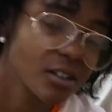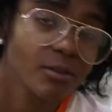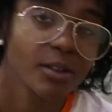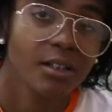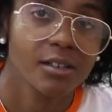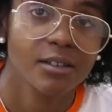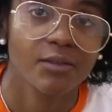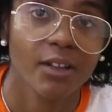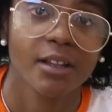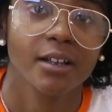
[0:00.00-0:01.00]
just really just
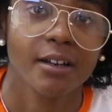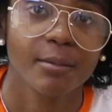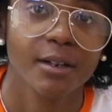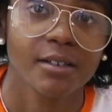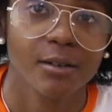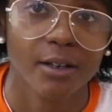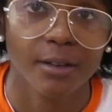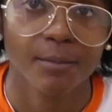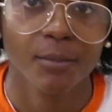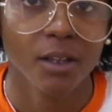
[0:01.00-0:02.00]
fell in here, but it's
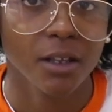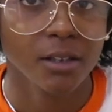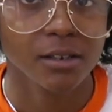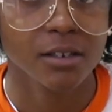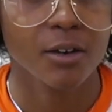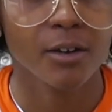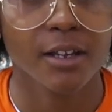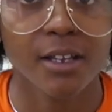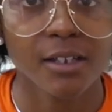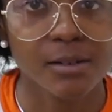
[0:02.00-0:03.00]
okay. So
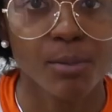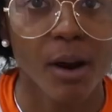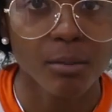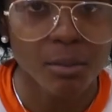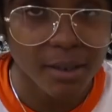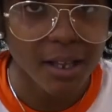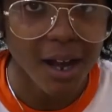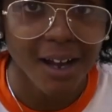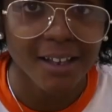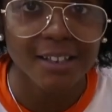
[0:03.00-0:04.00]
it's probably
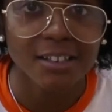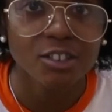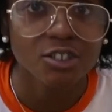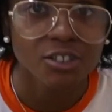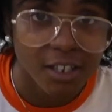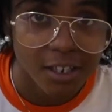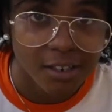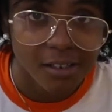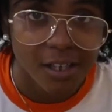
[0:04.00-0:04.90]
hot as shit.